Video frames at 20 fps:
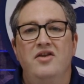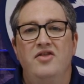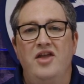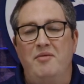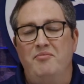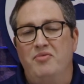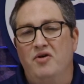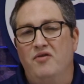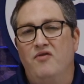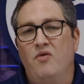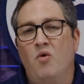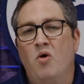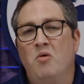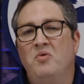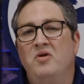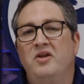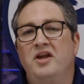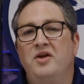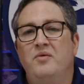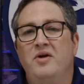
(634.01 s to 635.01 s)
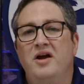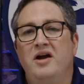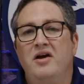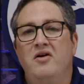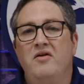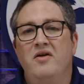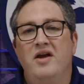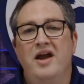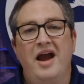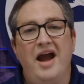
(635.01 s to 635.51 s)
that perform really
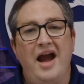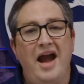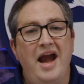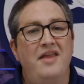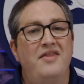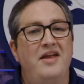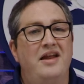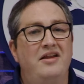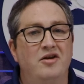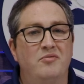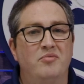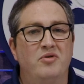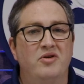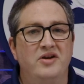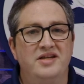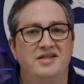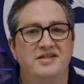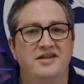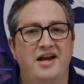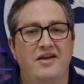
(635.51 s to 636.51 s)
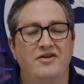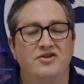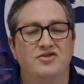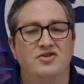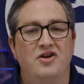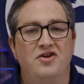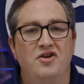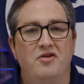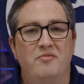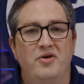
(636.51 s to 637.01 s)
well, and they look pretty stylish
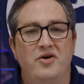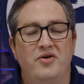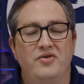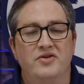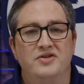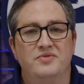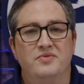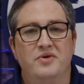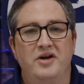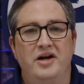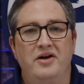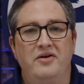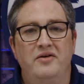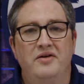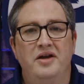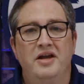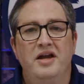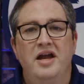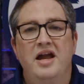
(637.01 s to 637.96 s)
on your boat as well.